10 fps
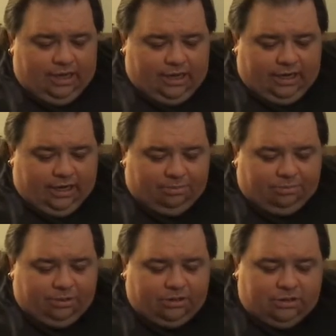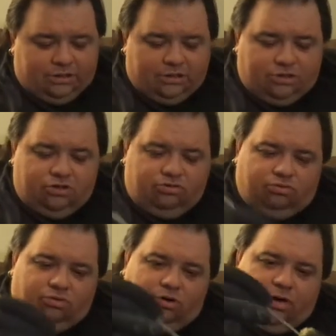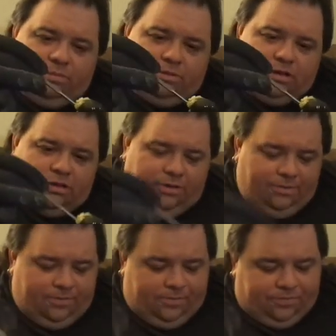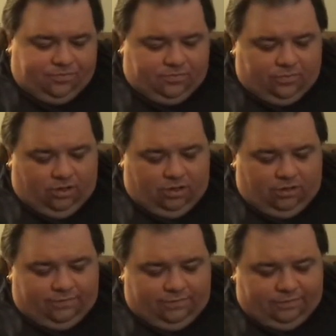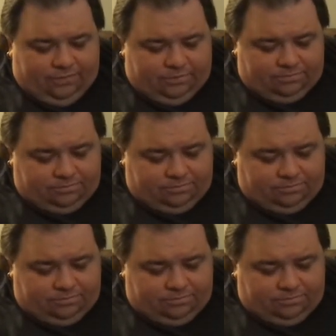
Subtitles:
And that butter just drips off of it.